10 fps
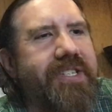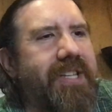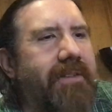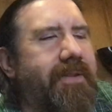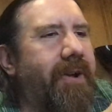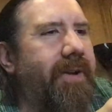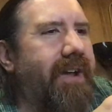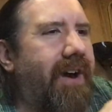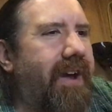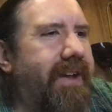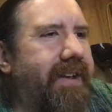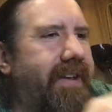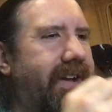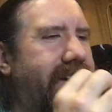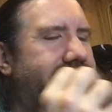stuff going on.
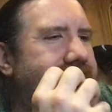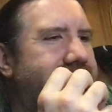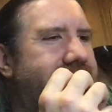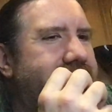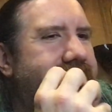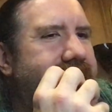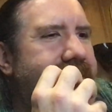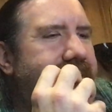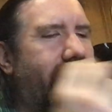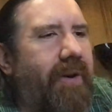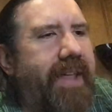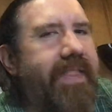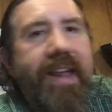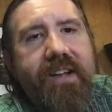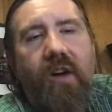And
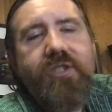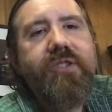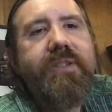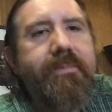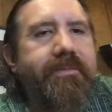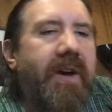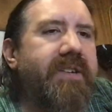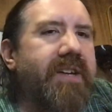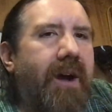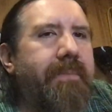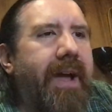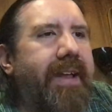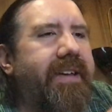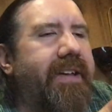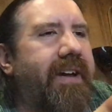then also some fun
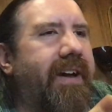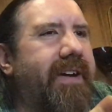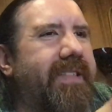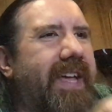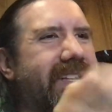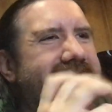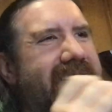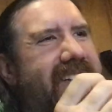combat. That's